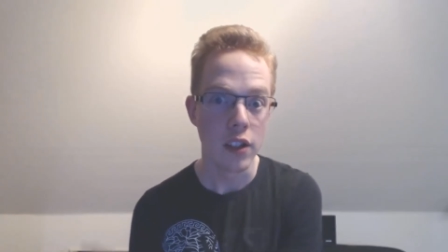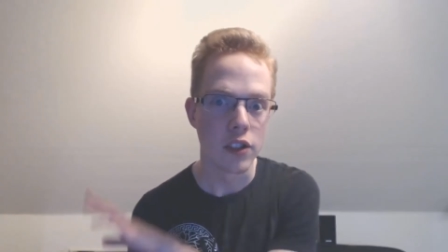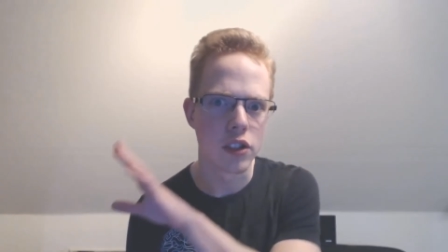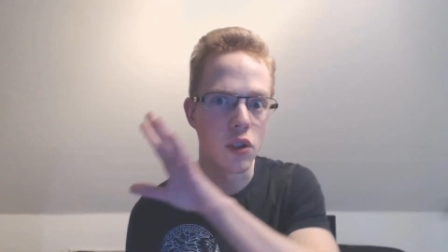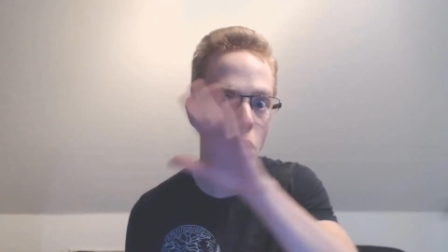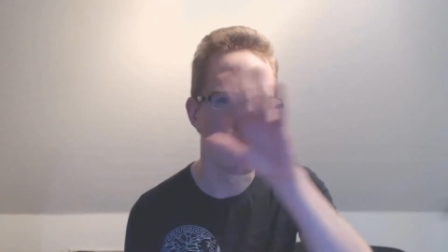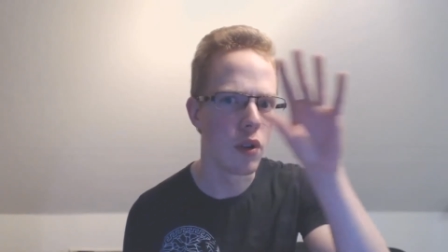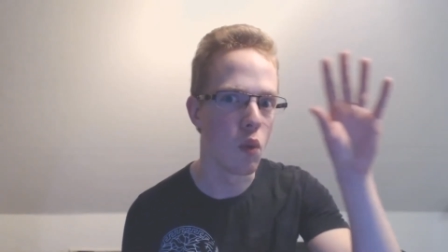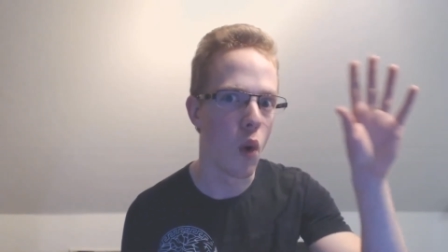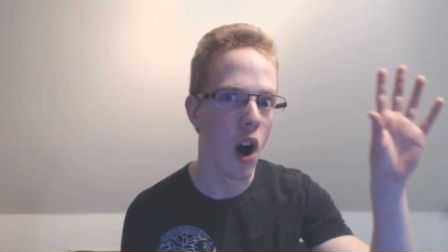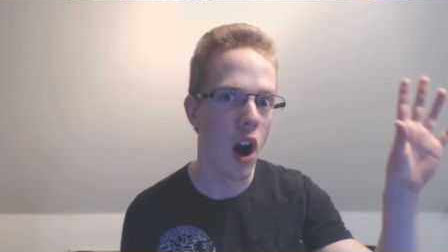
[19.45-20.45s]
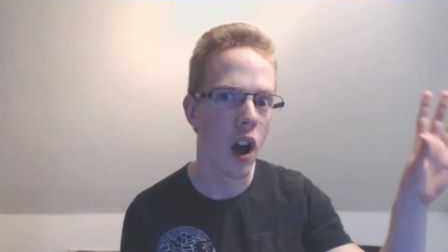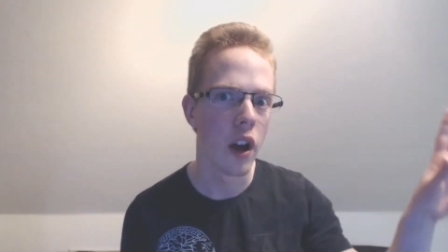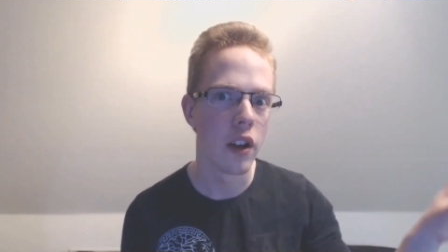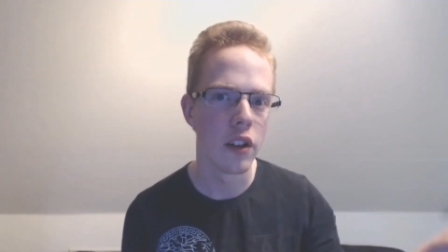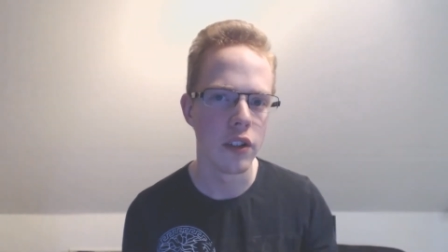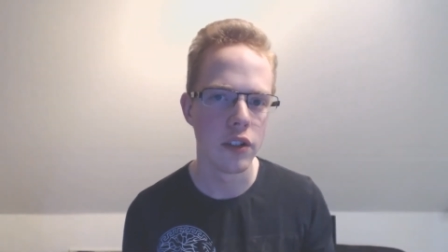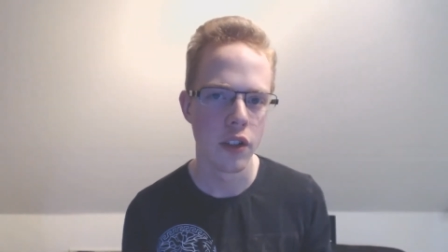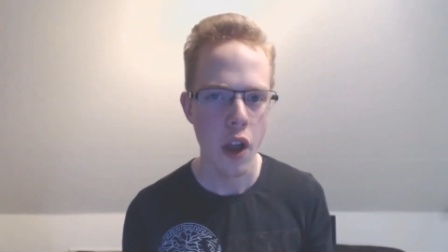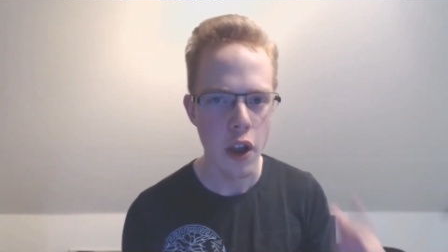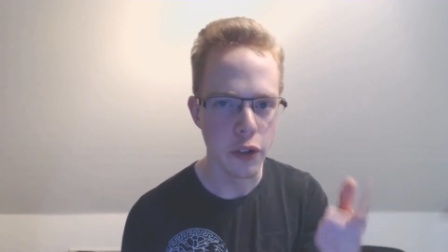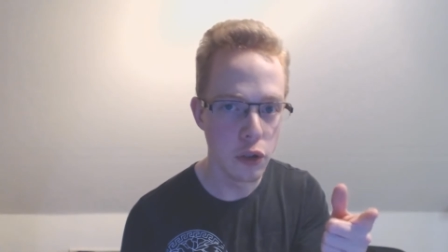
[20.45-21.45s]
Story-wise,
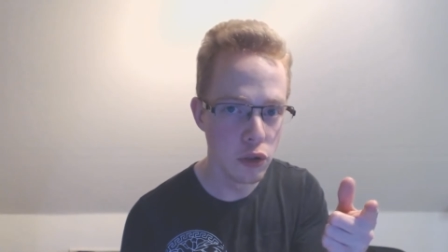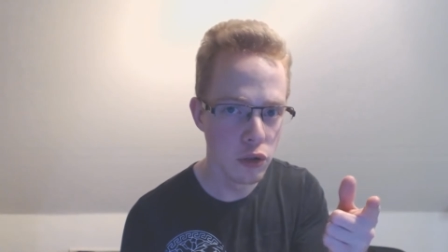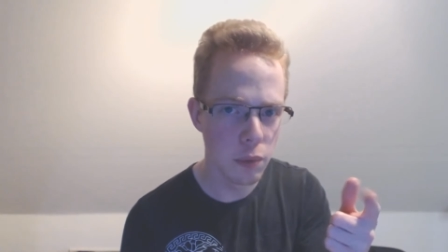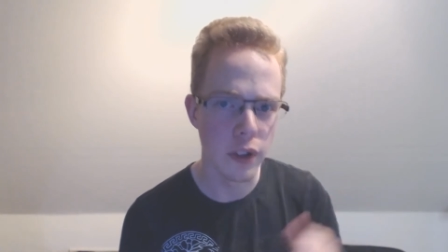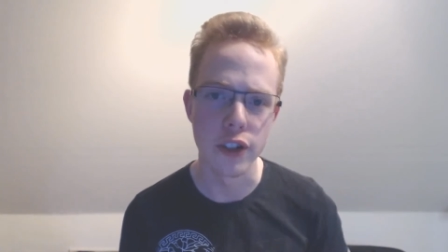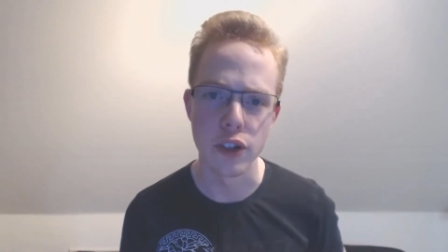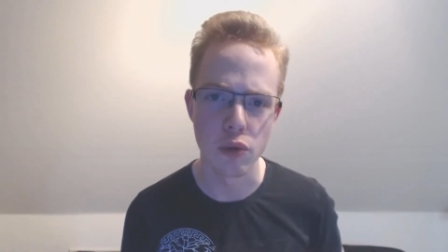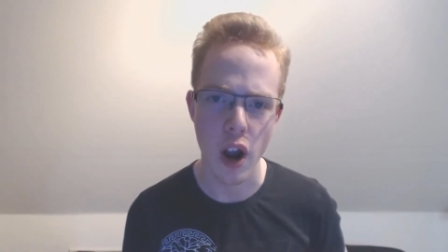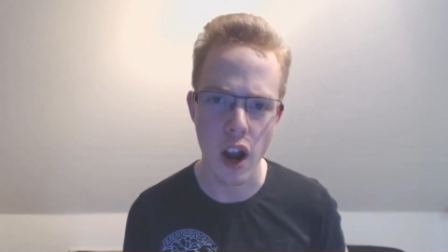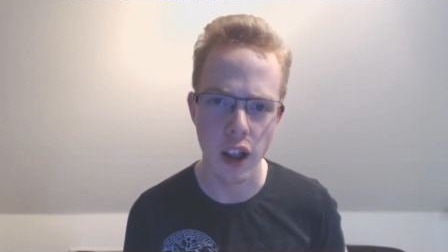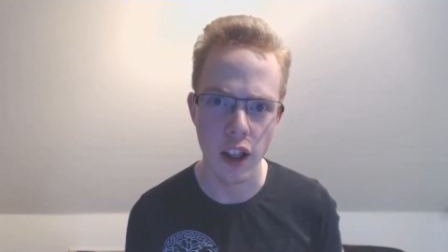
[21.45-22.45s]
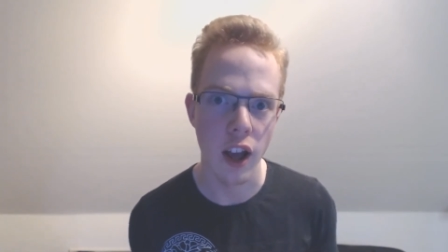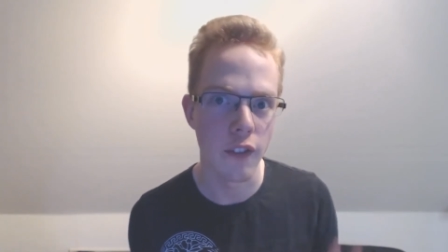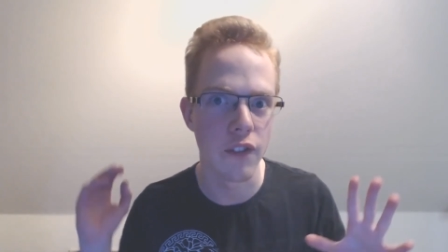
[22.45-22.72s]
you play as Dracula,